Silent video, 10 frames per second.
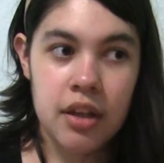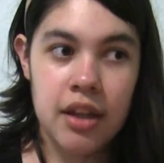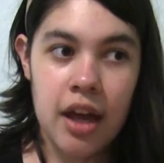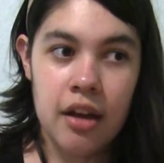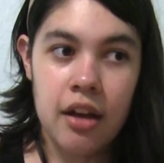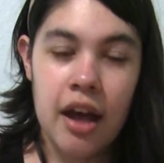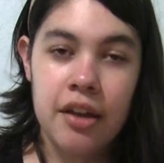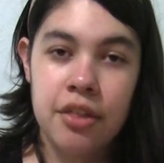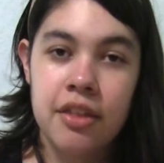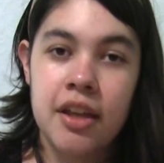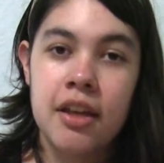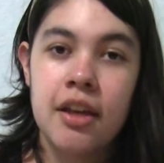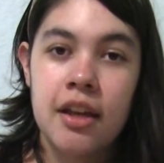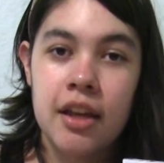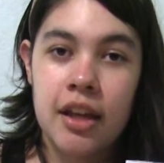Yeah, I think
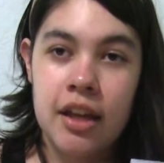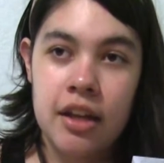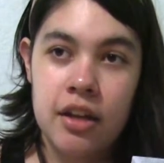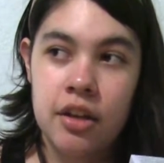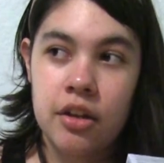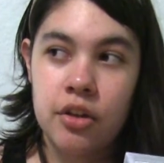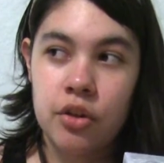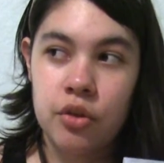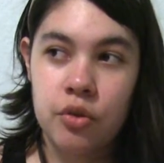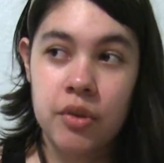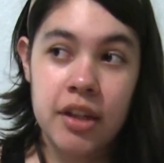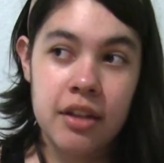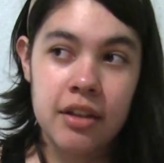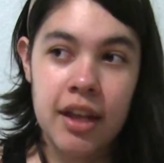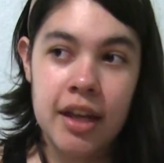in
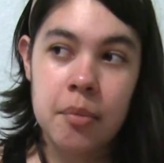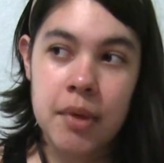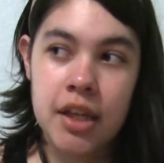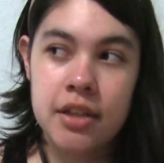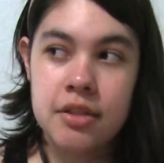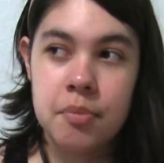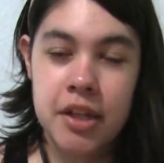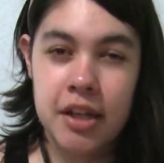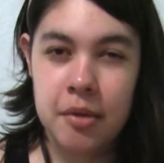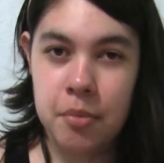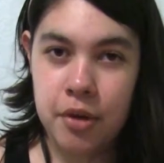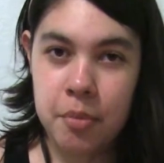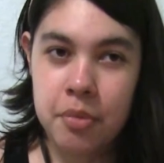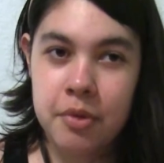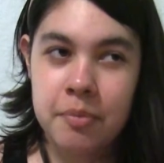green, like mint, pink, and
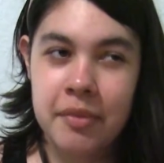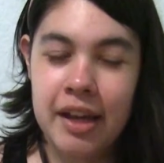purple.